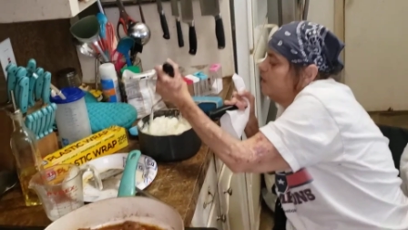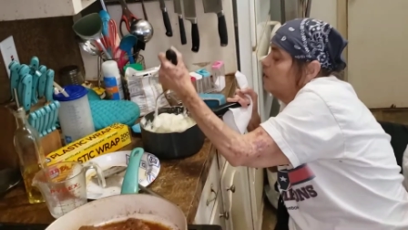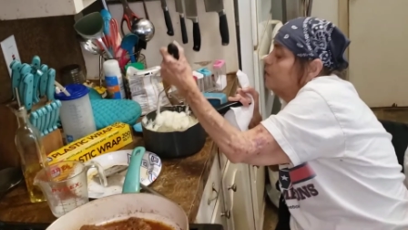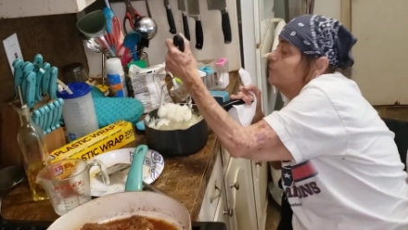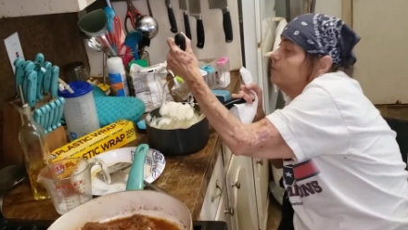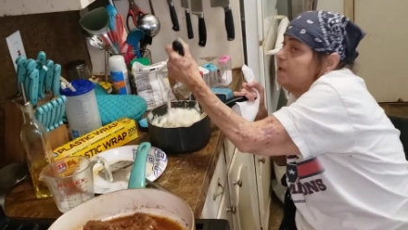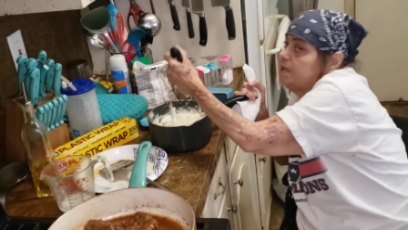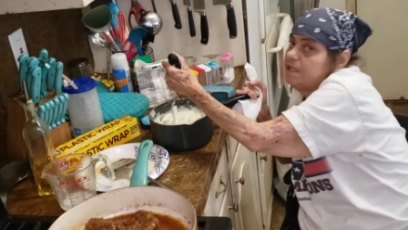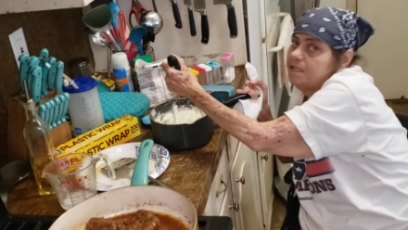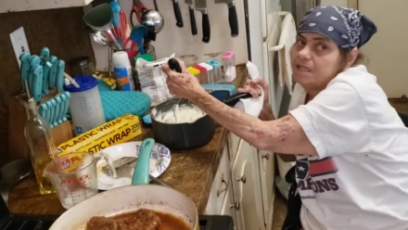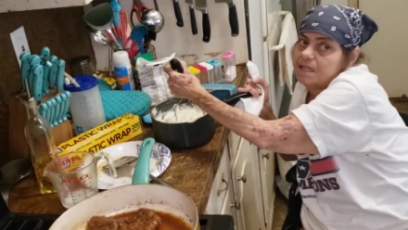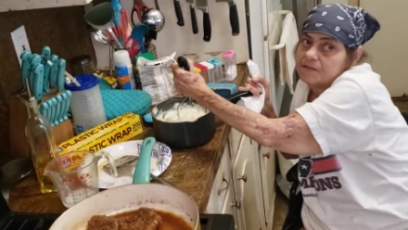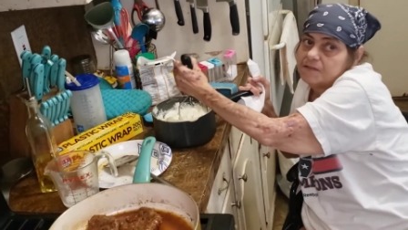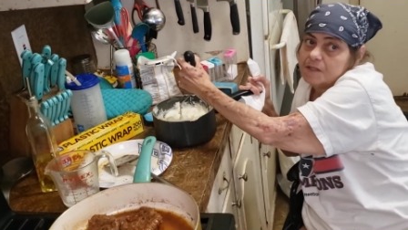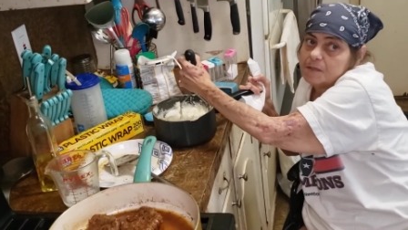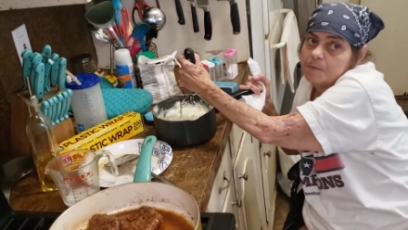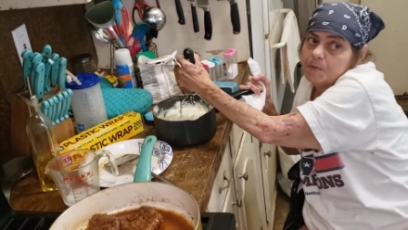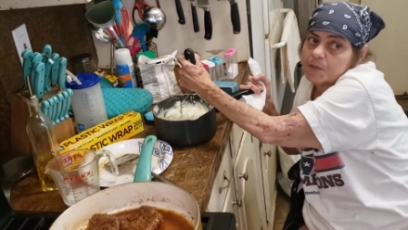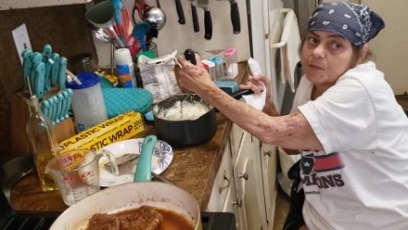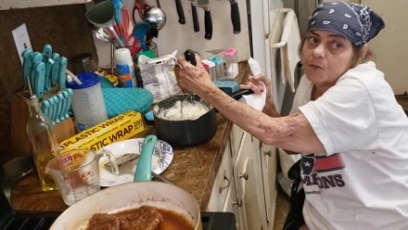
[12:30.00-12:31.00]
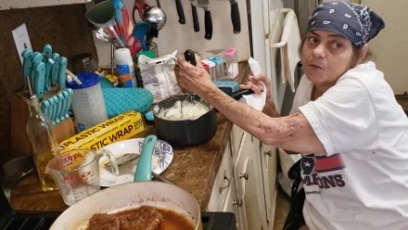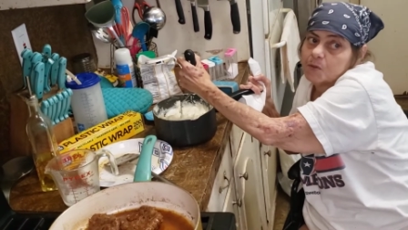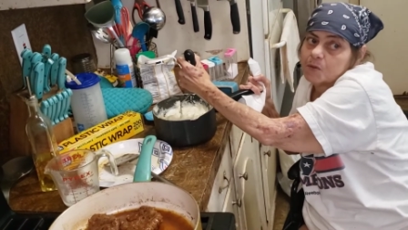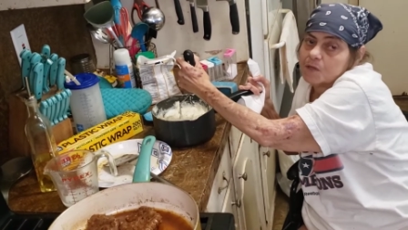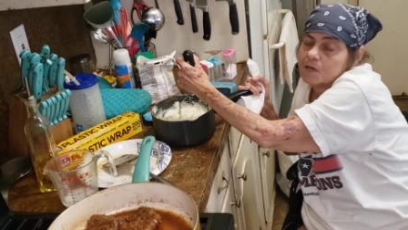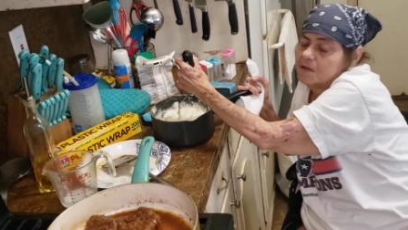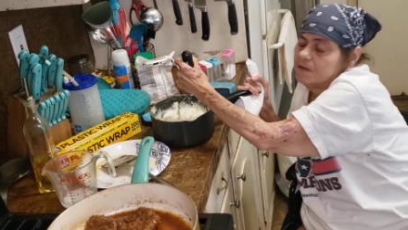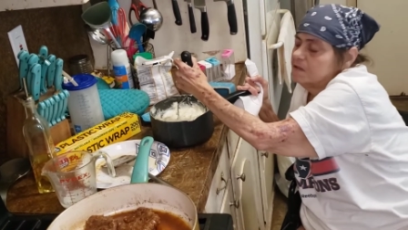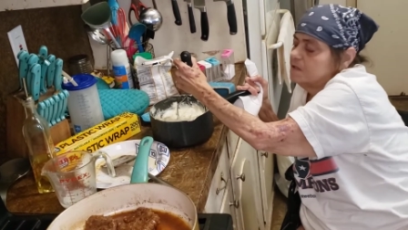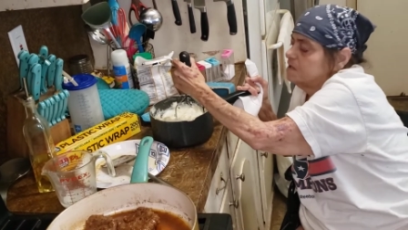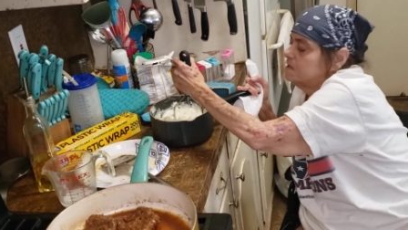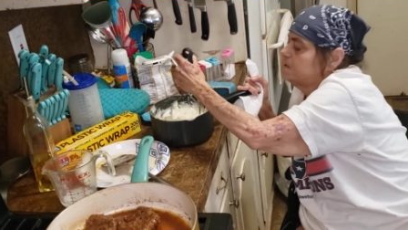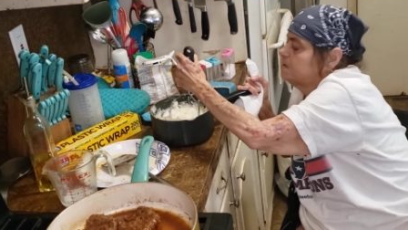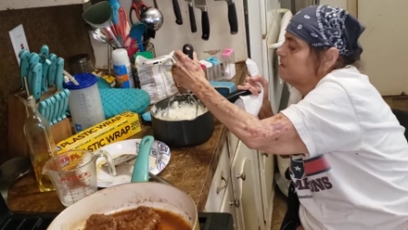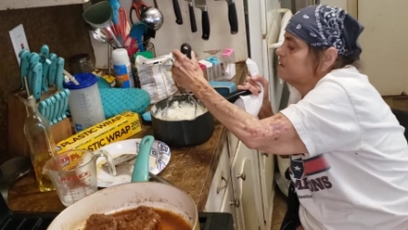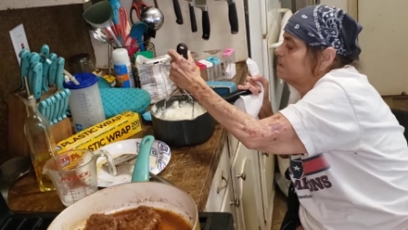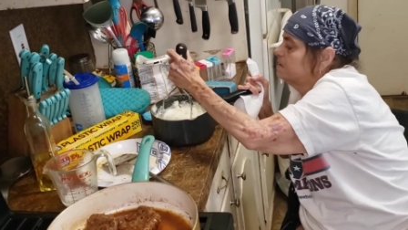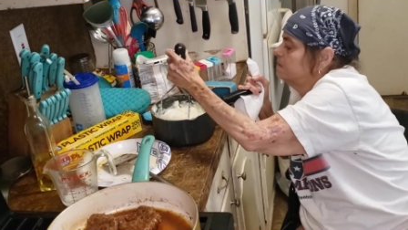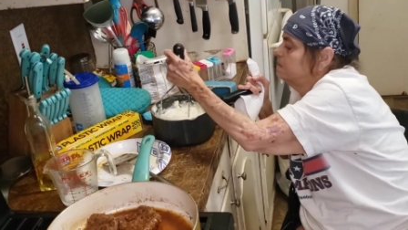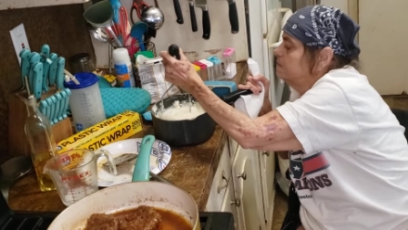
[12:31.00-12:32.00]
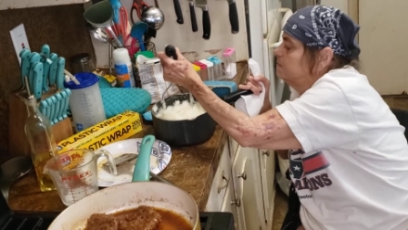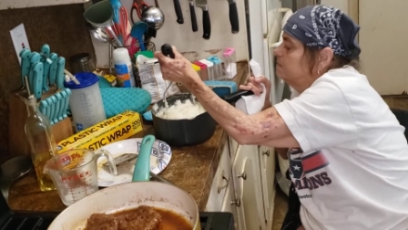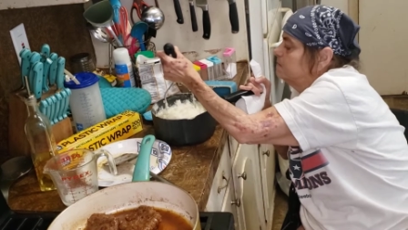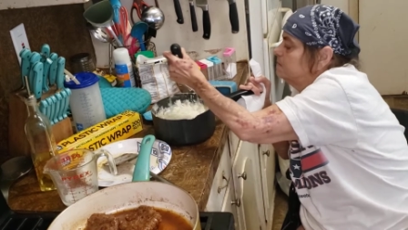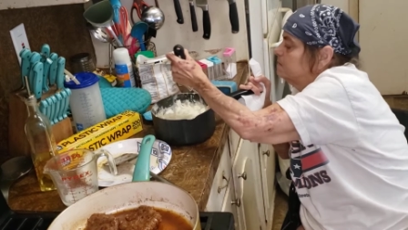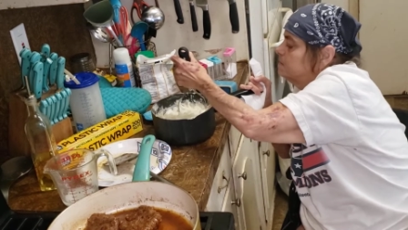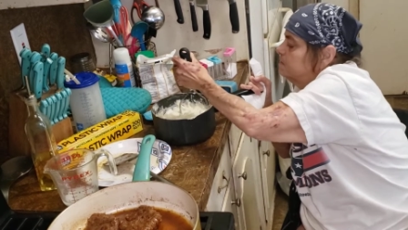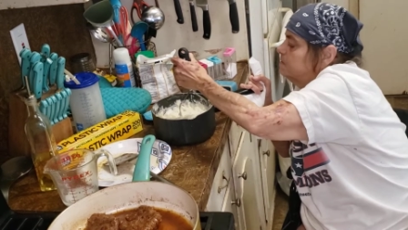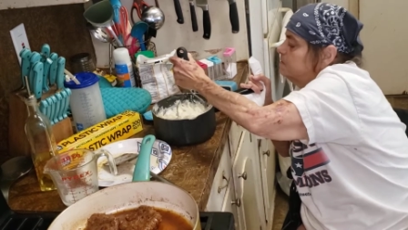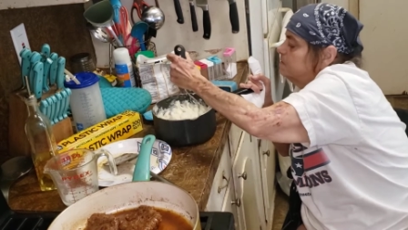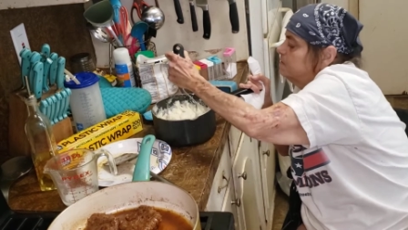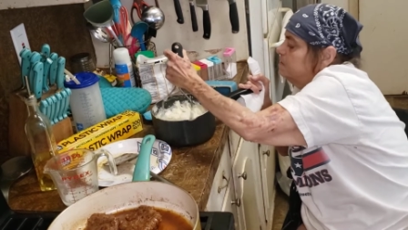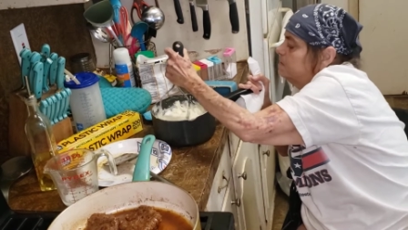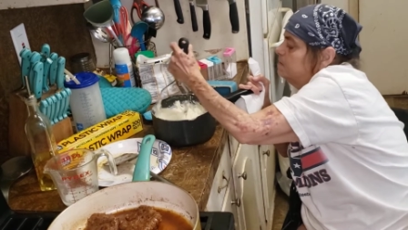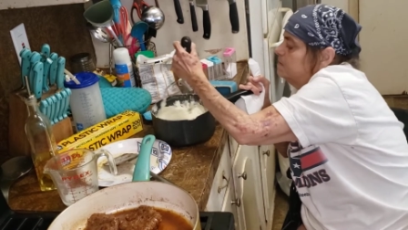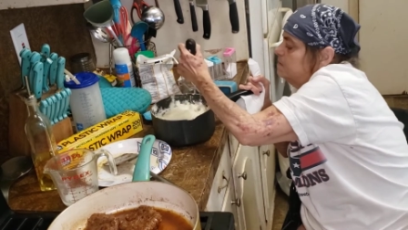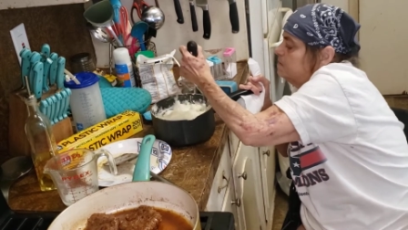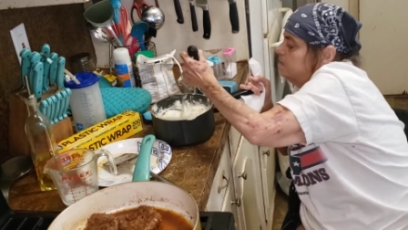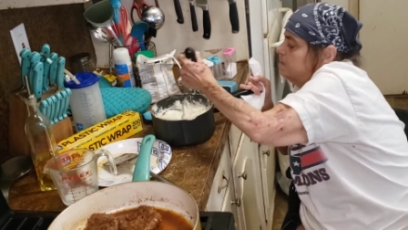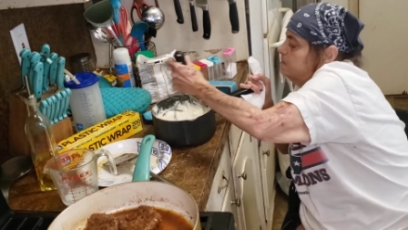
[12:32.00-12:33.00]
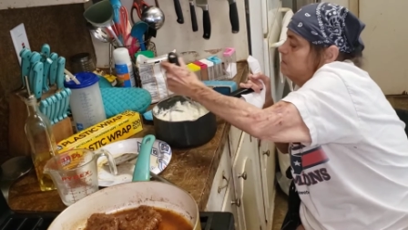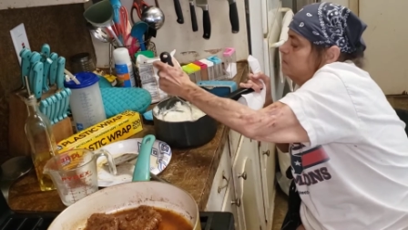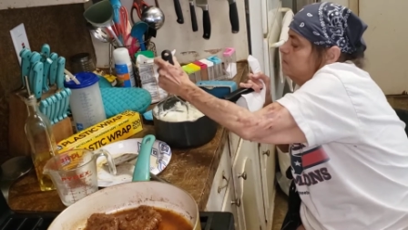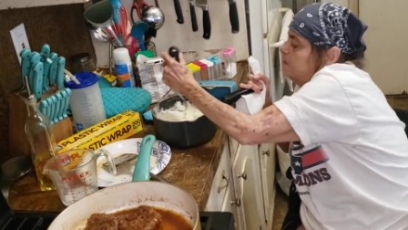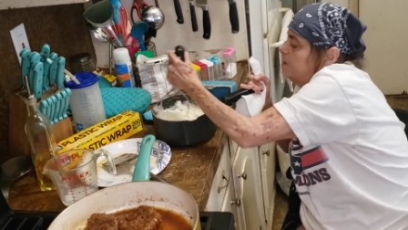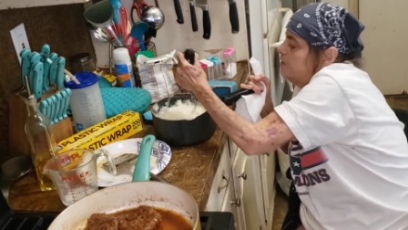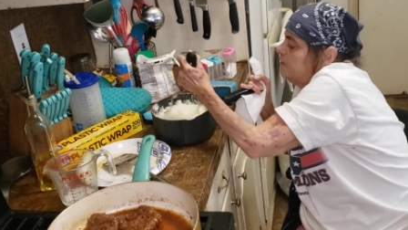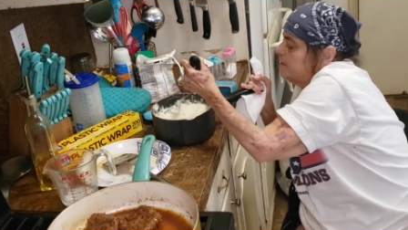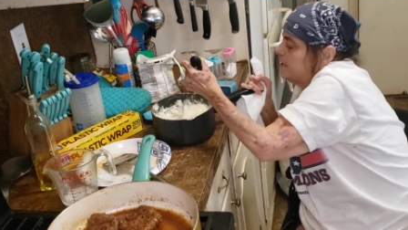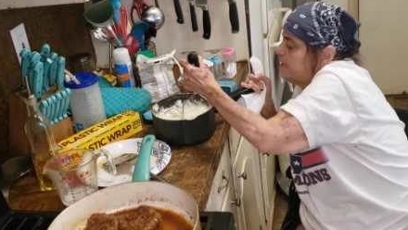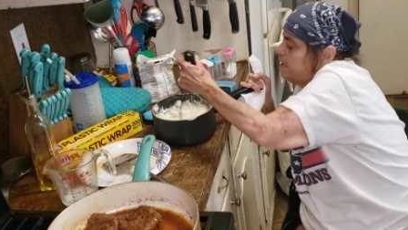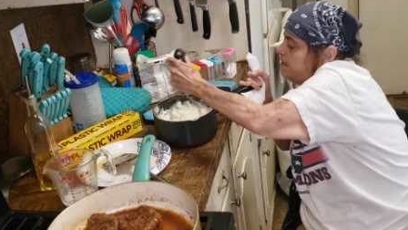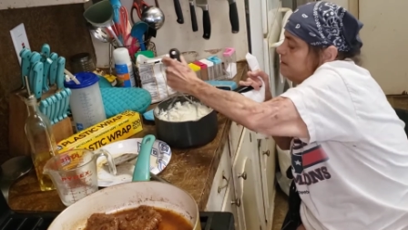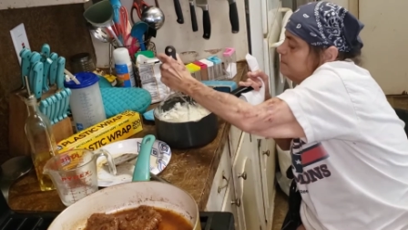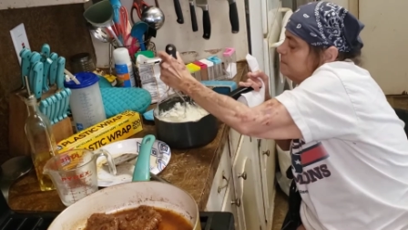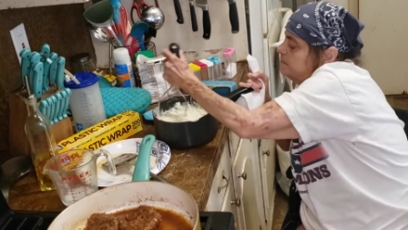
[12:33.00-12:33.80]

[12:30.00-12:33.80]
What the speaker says: No, we need to definitely put corn on the list. Alright.